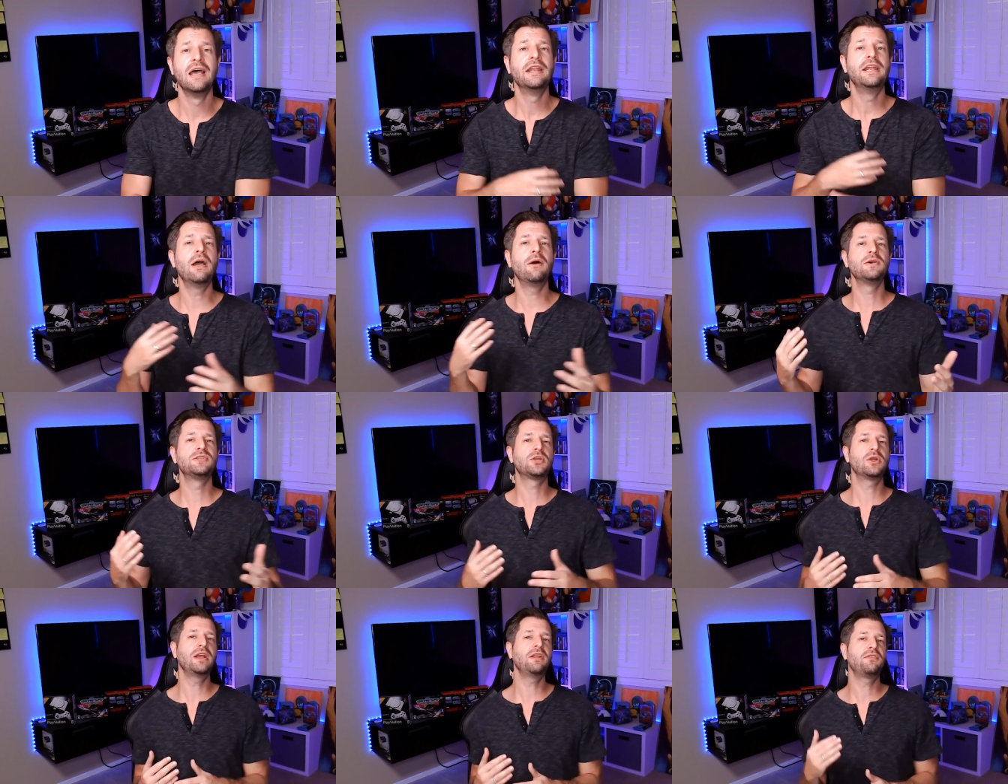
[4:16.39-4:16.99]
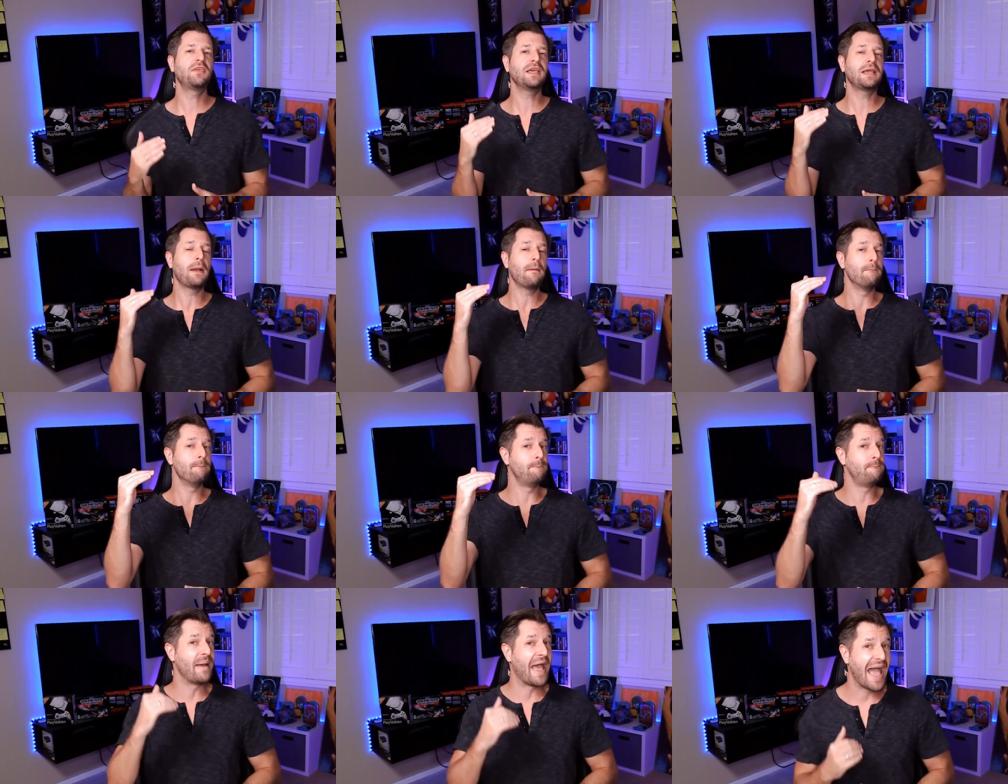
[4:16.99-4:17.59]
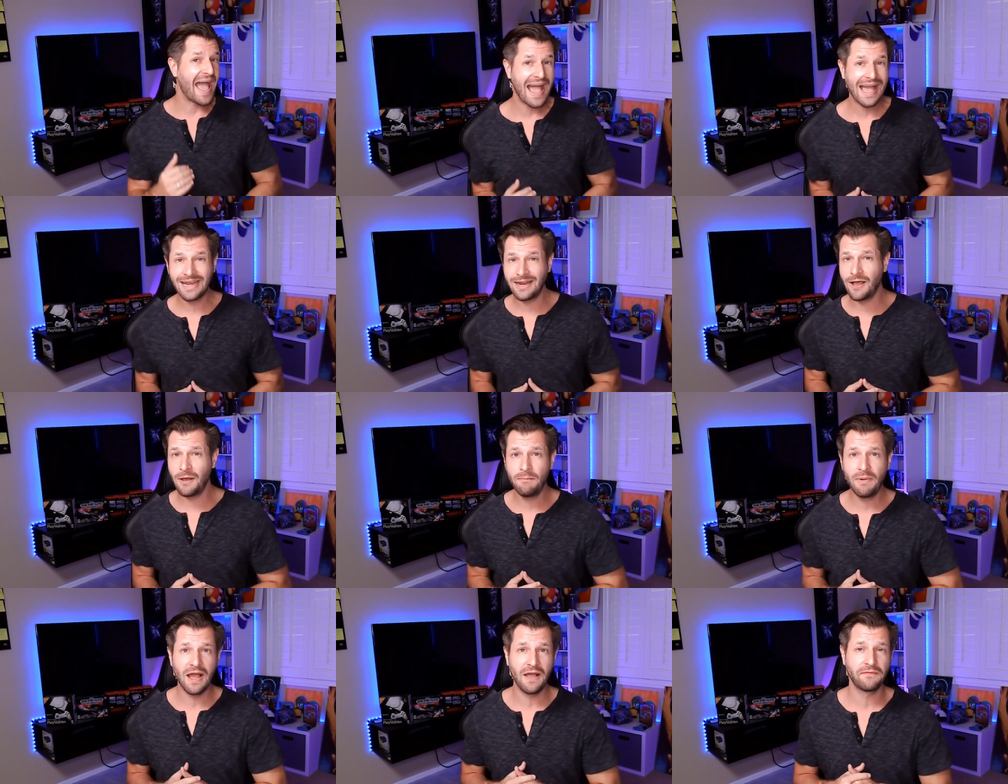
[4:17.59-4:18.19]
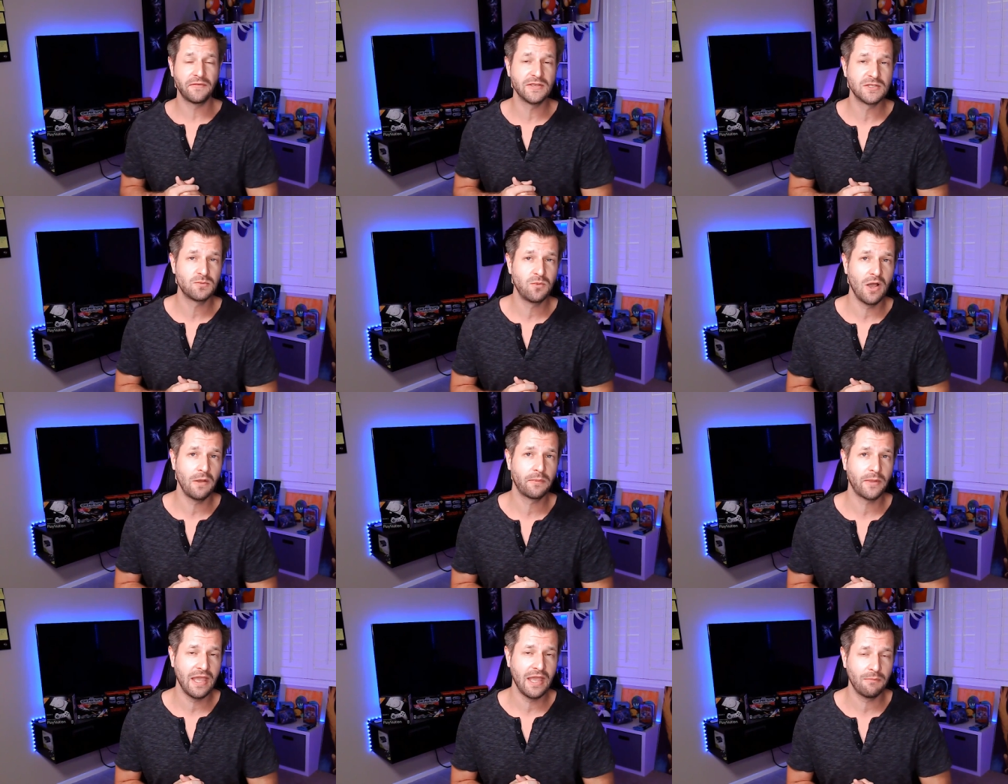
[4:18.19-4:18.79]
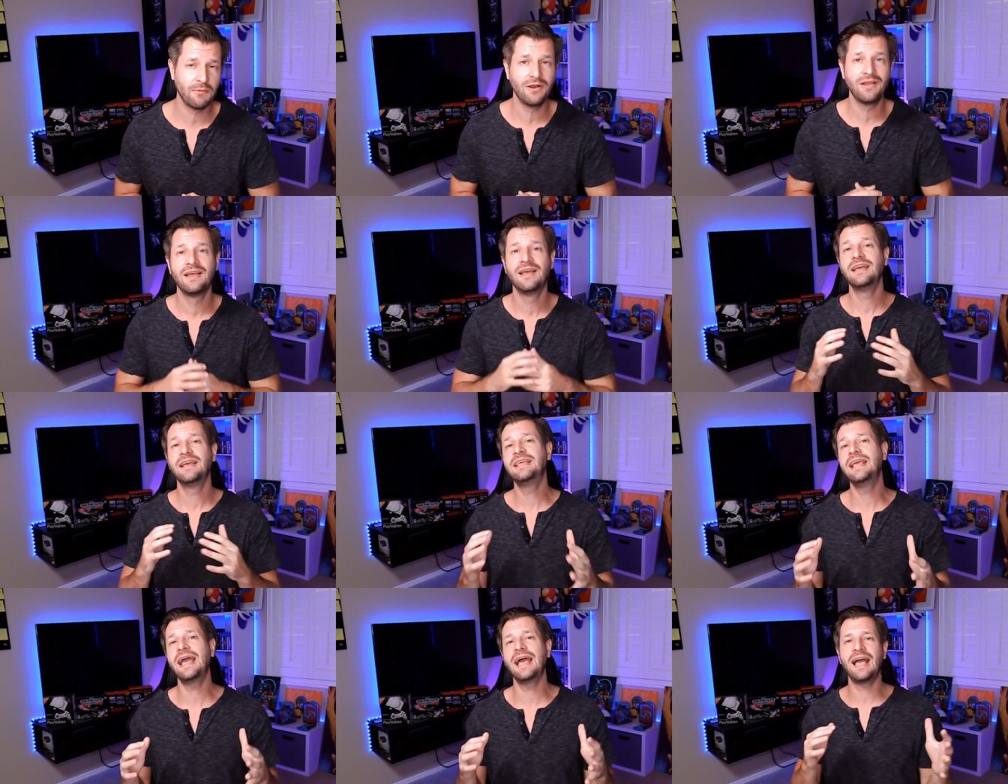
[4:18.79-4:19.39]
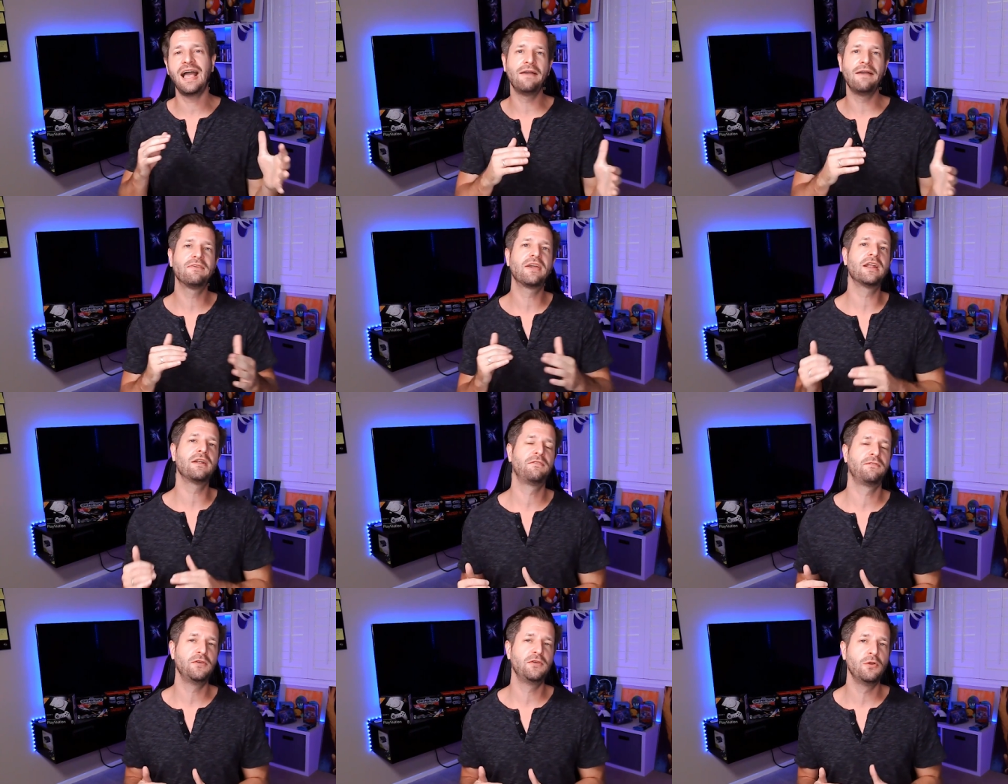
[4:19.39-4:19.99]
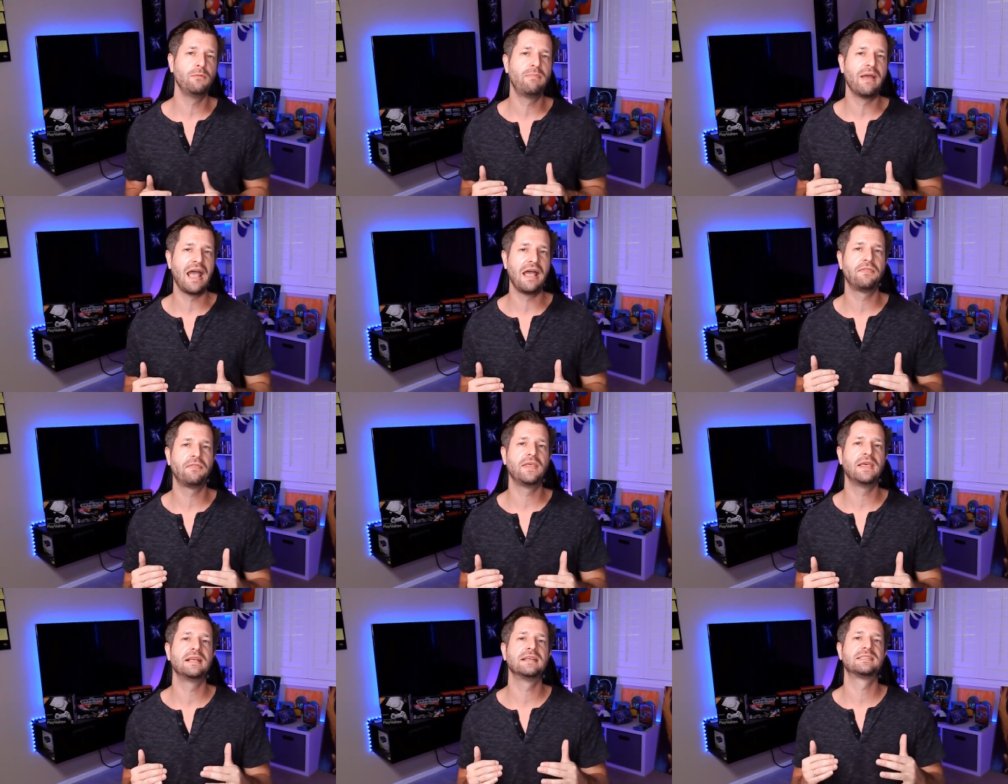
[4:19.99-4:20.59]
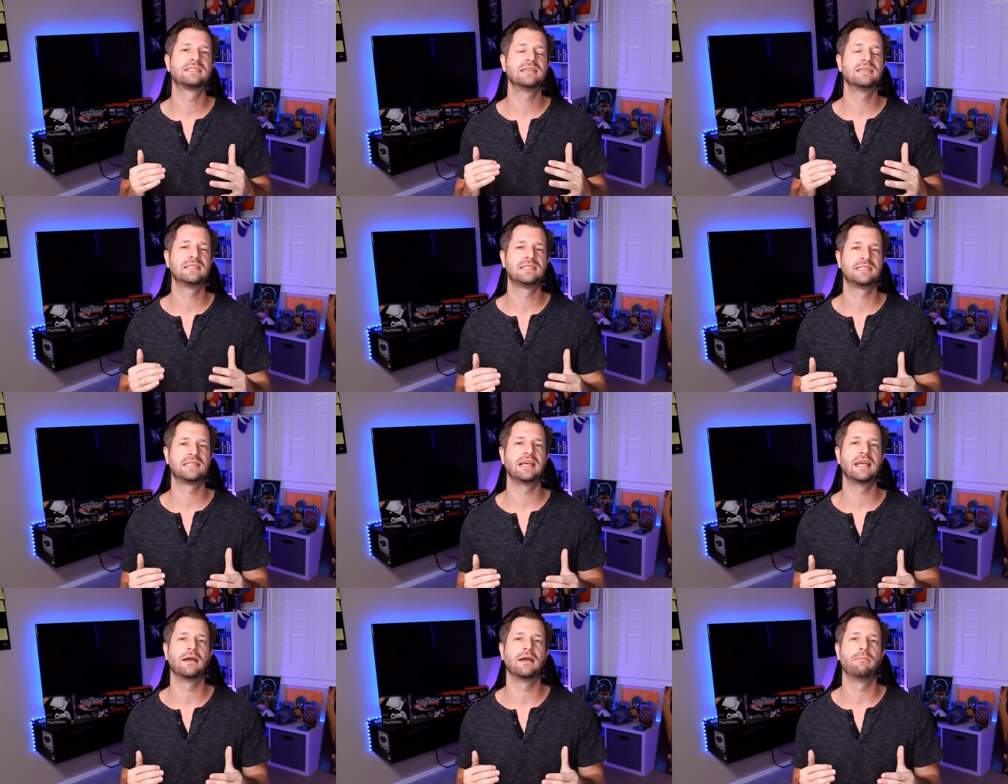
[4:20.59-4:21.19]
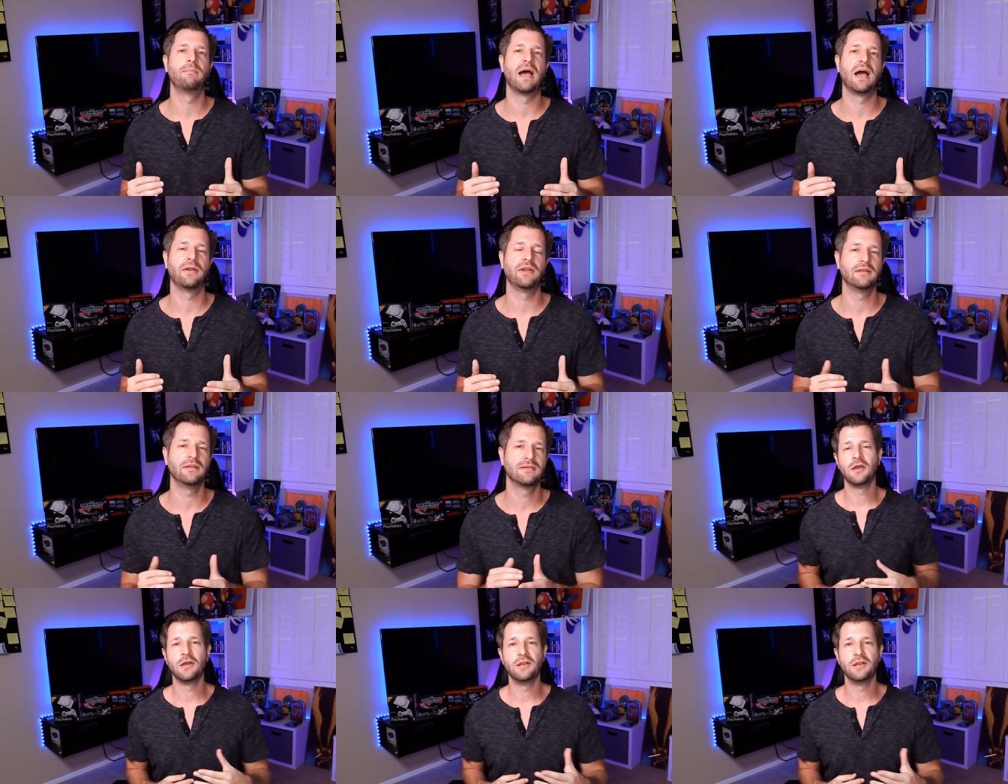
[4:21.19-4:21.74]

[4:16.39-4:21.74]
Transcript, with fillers: Now, is there anything bad about this web camera? Yeah, I've got a few bad things to say about it.